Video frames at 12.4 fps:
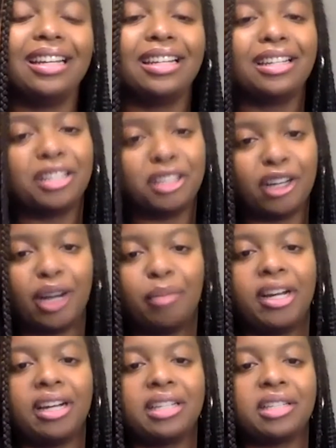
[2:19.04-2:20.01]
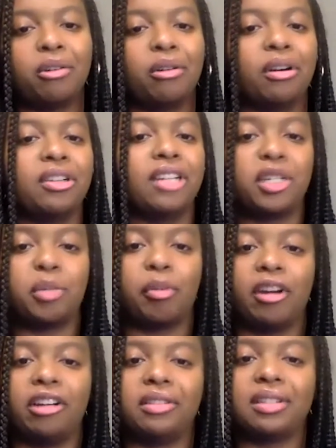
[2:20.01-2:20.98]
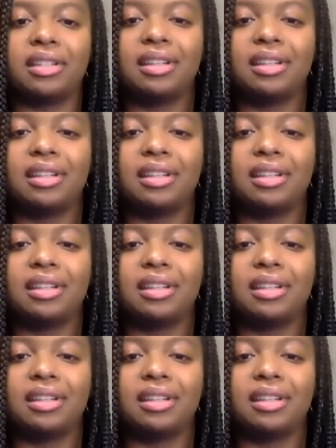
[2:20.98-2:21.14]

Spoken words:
Starbucks or Dutch Bros?